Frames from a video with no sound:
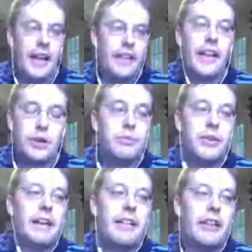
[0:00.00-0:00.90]
that's what I'm
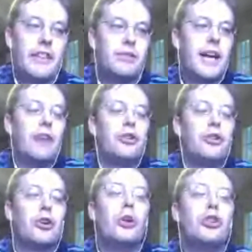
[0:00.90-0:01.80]
saying. Like, these guys are
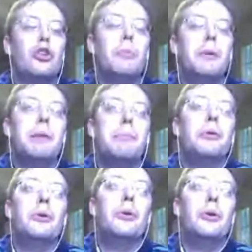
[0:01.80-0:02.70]
going to be
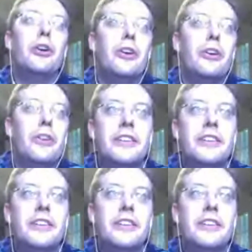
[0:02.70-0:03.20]
brutal.